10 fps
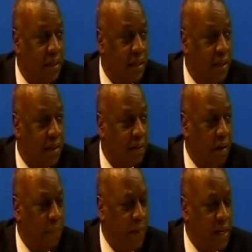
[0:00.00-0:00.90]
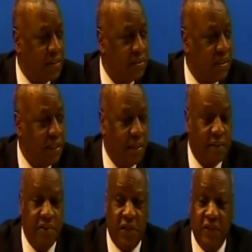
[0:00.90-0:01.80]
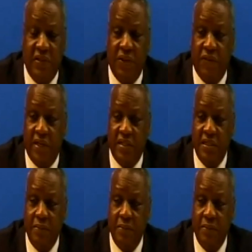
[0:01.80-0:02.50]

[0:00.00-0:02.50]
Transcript: uh, complex uh, security threats.